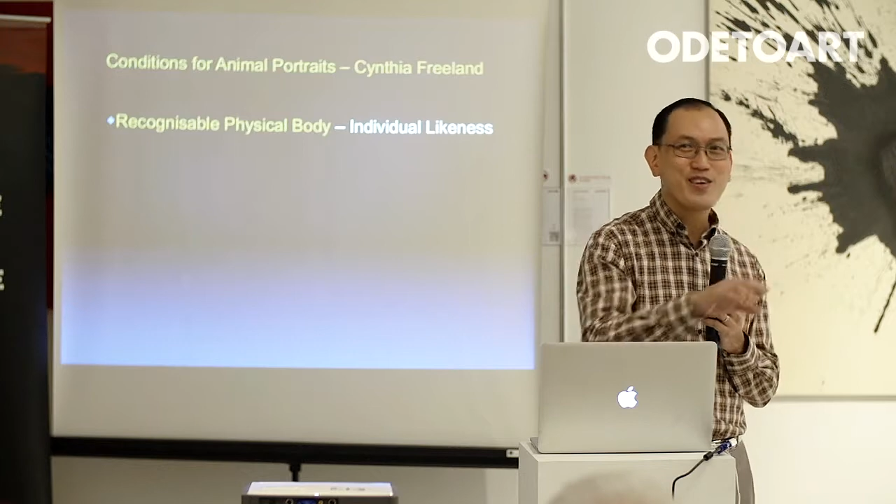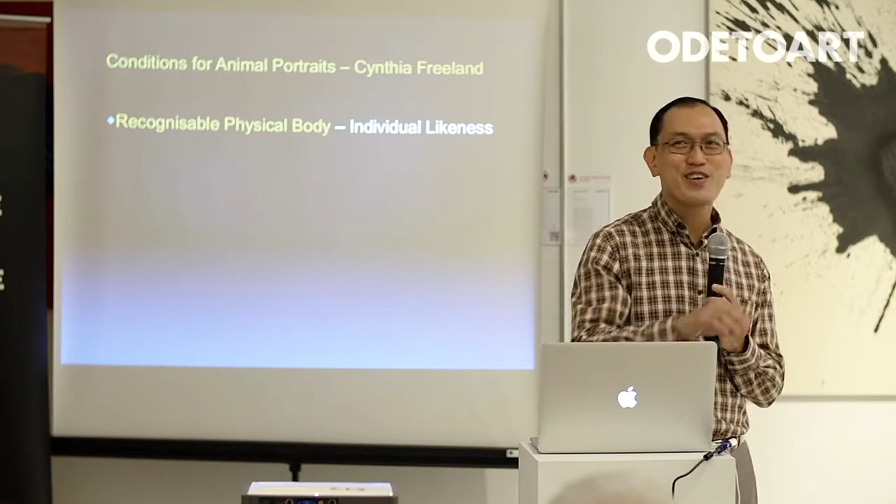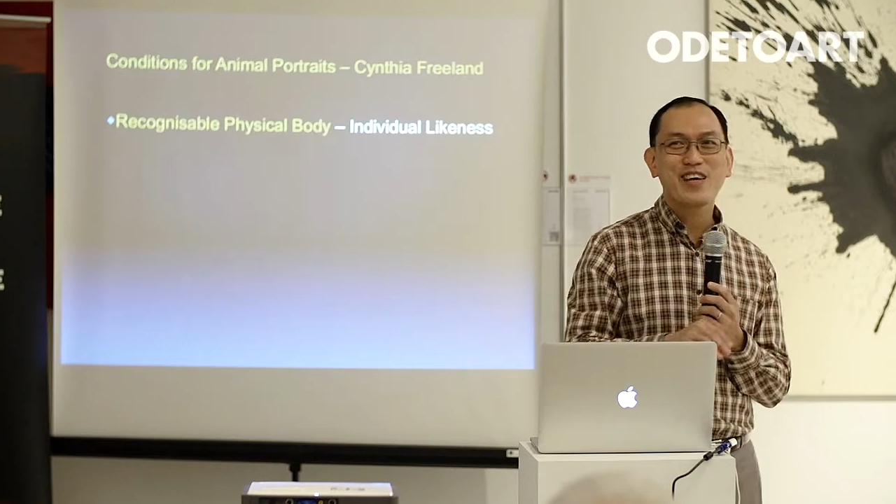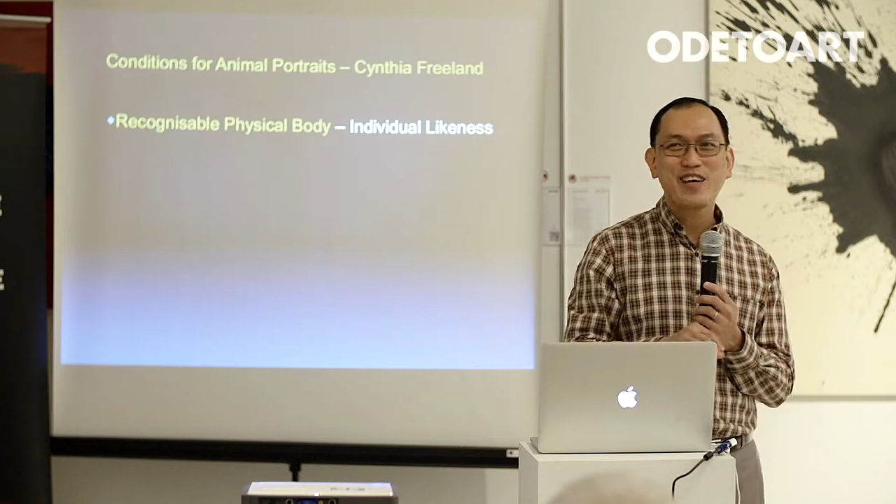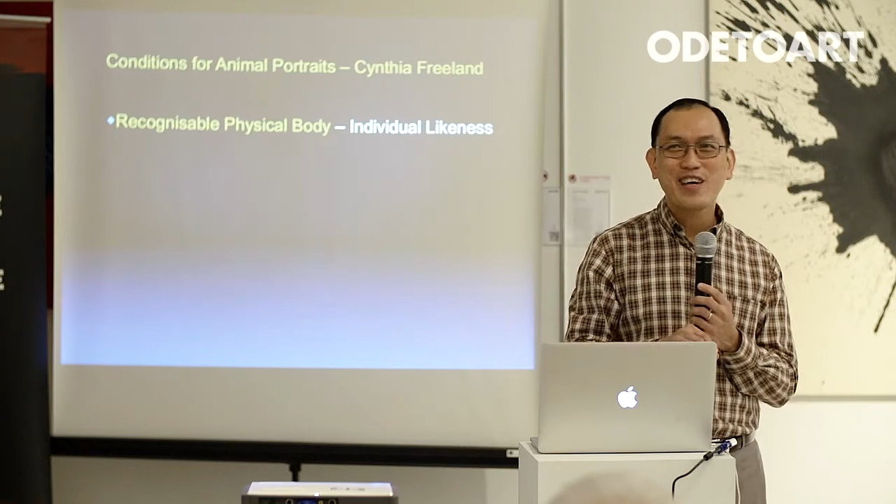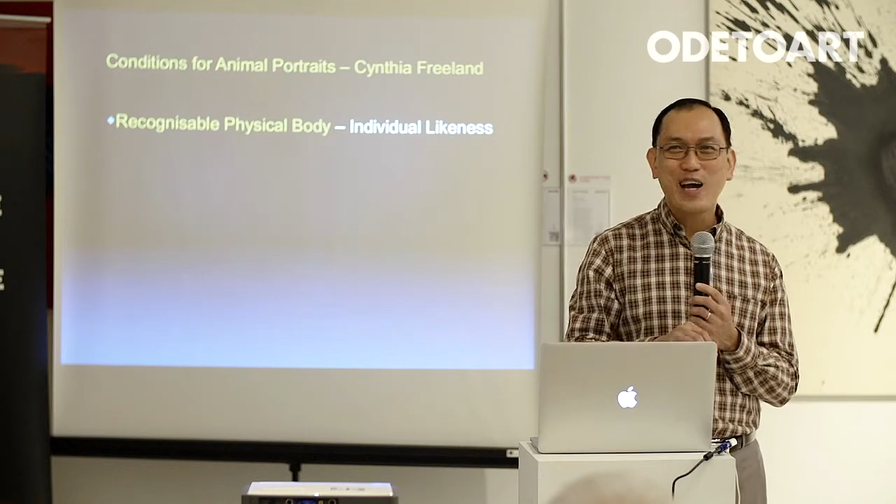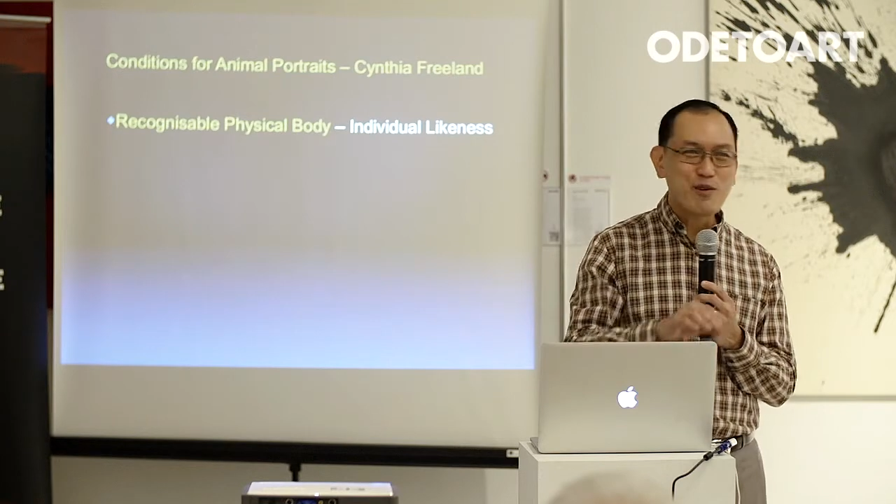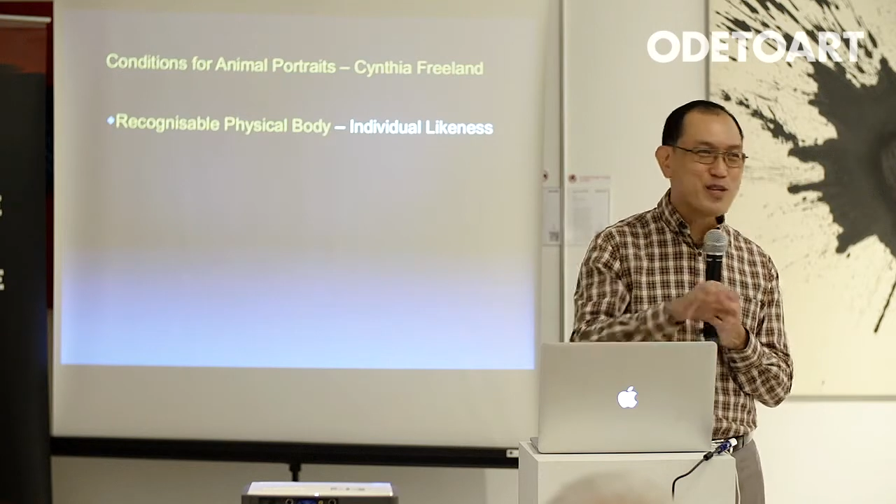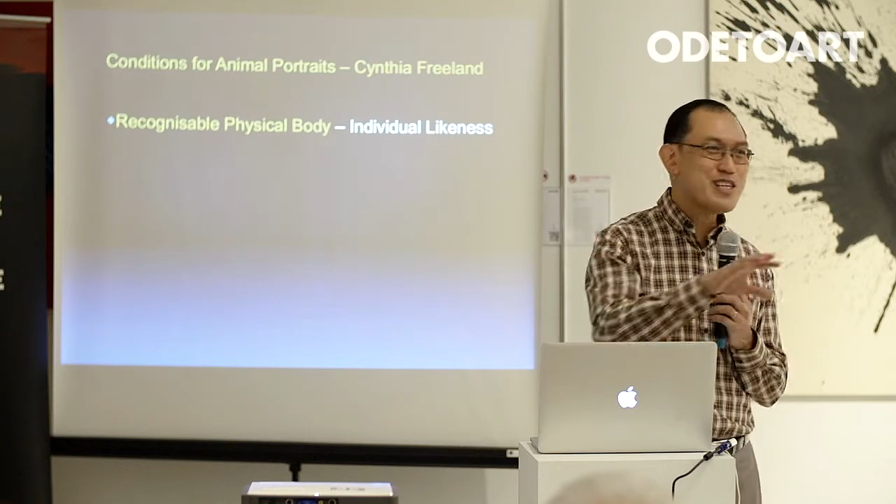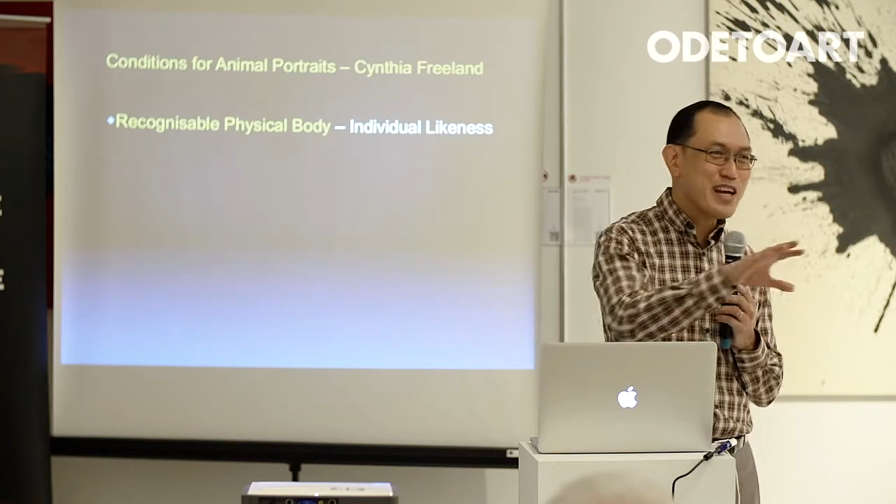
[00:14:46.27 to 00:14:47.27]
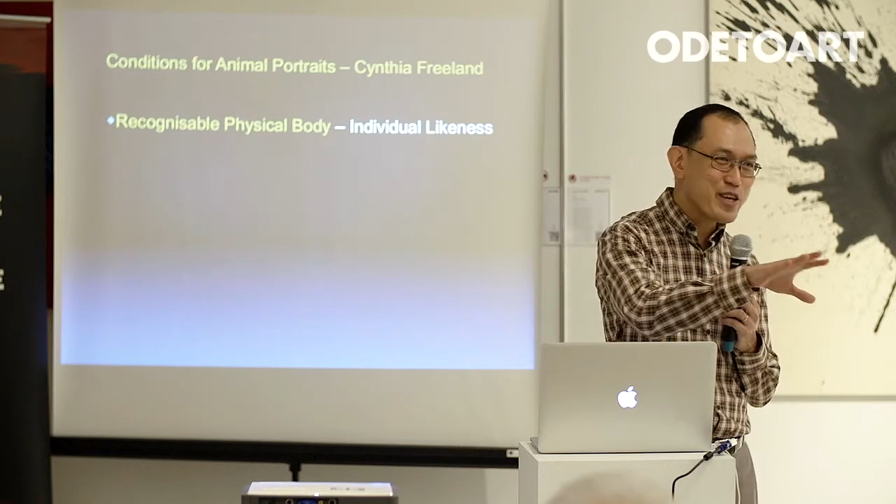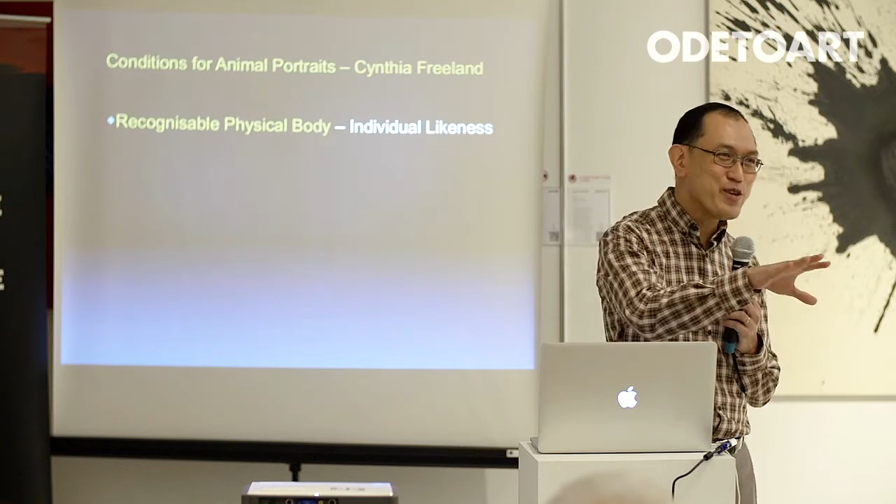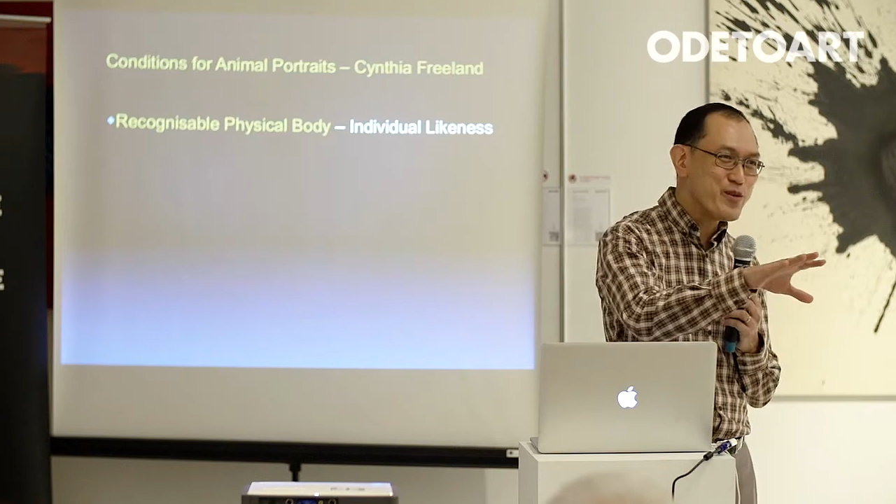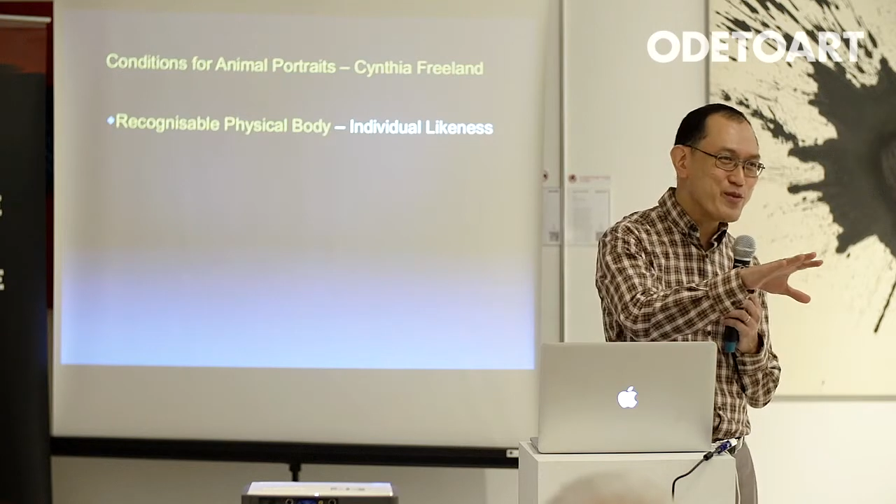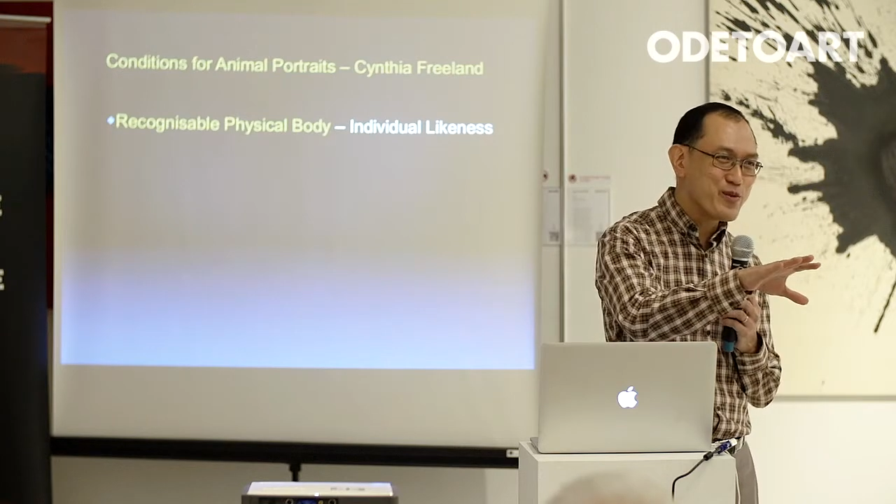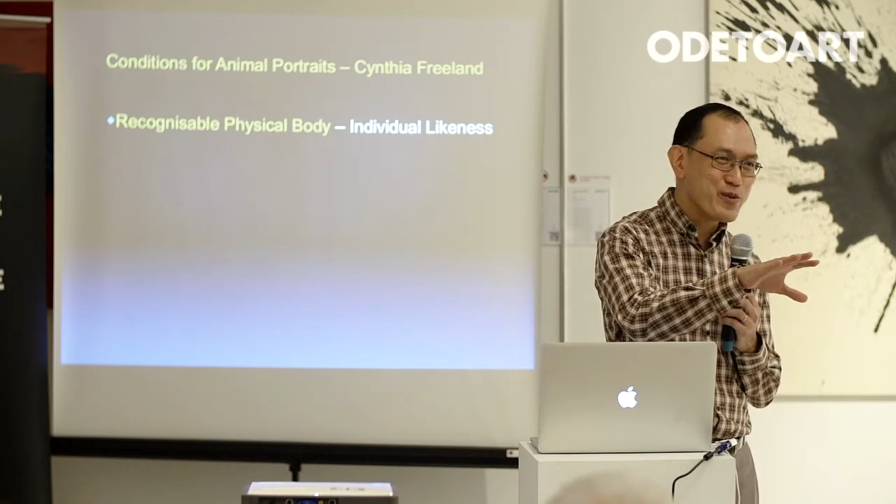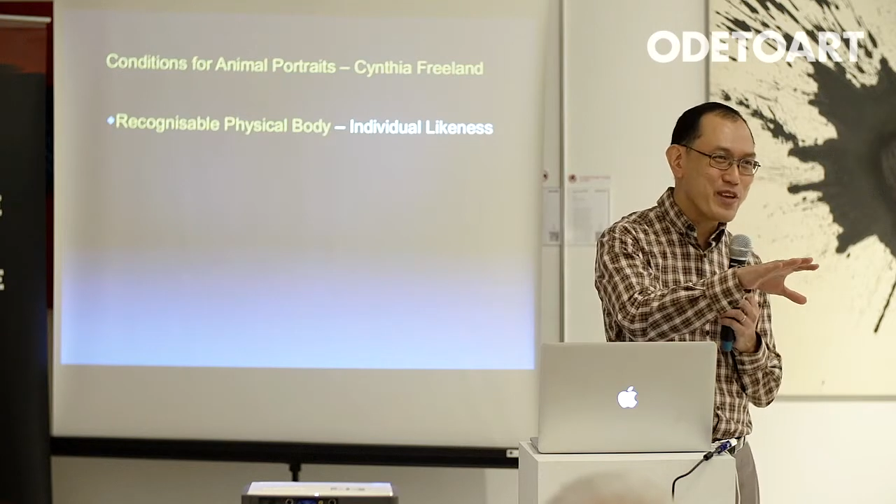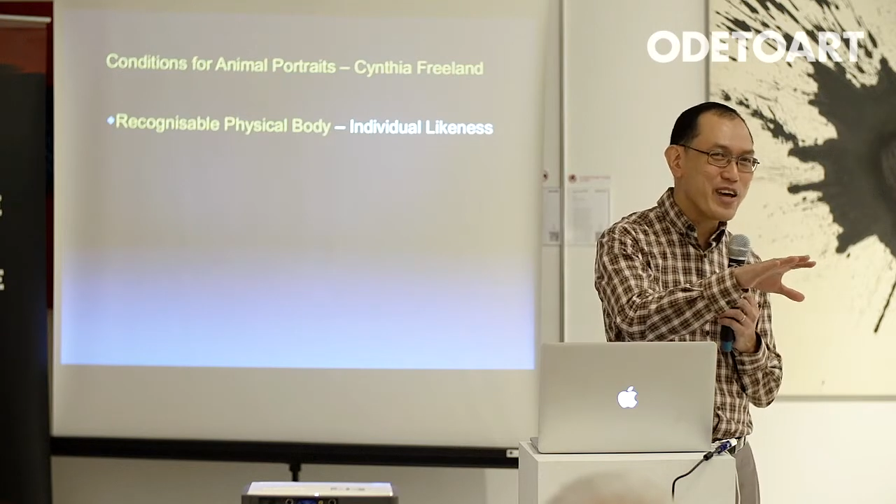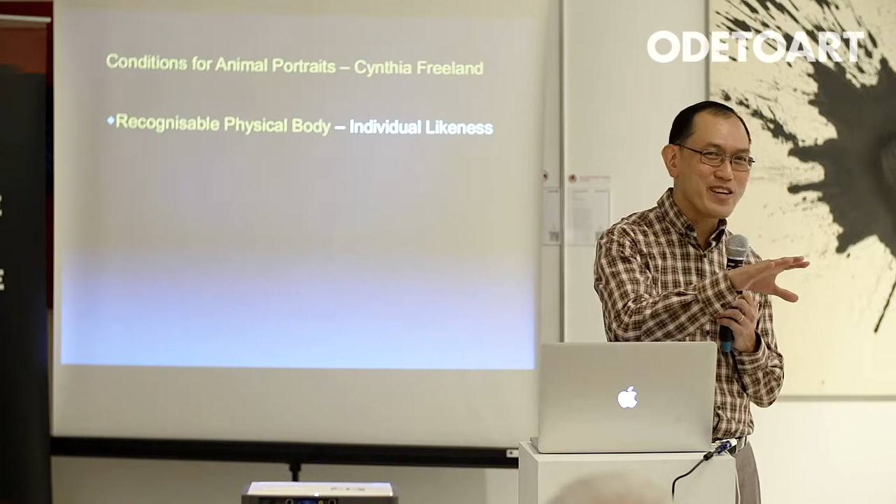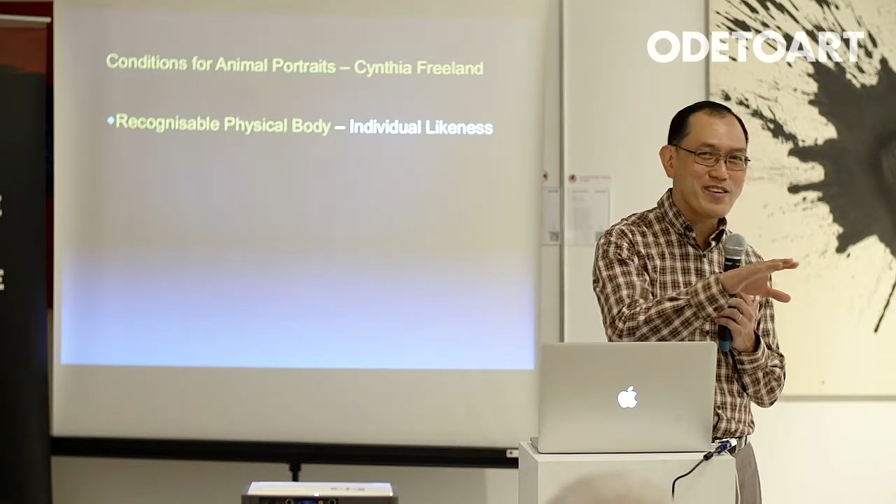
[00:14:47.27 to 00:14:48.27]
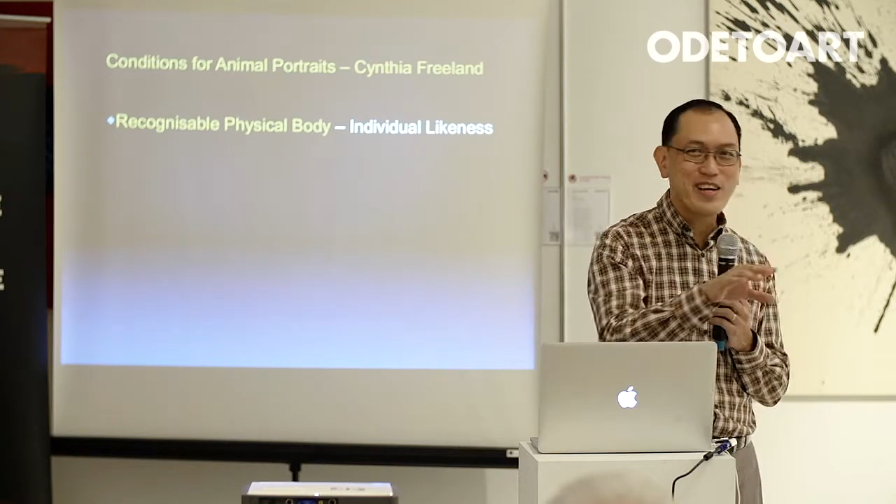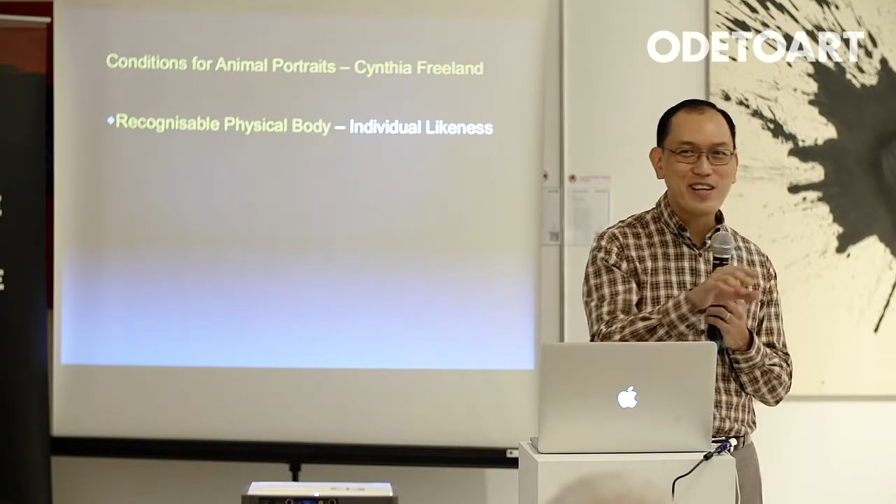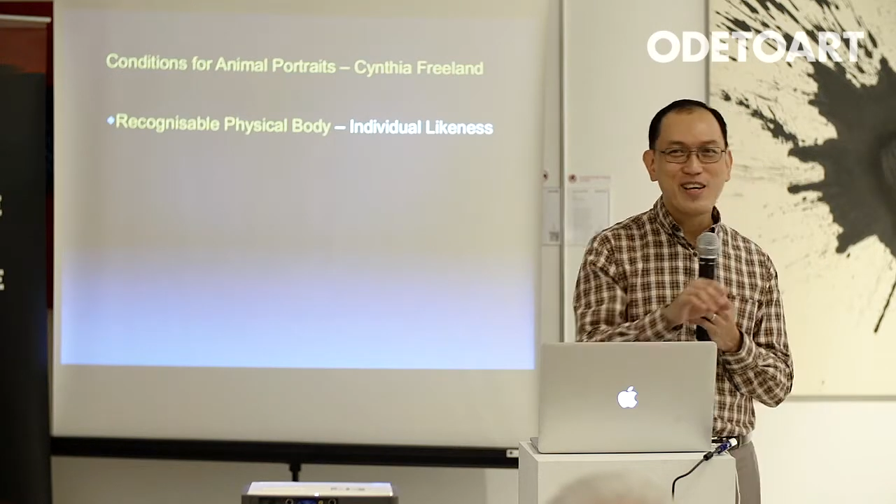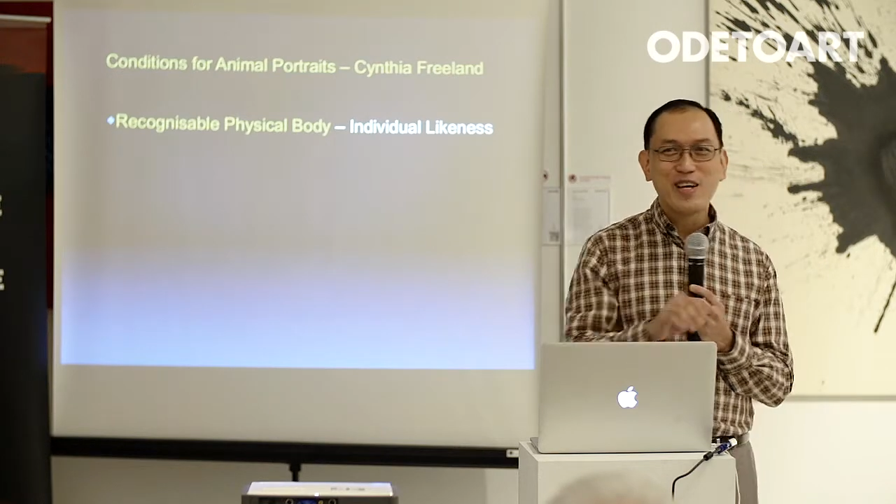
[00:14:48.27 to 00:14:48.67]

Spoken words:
Okay, I wouldn't argue with that, right?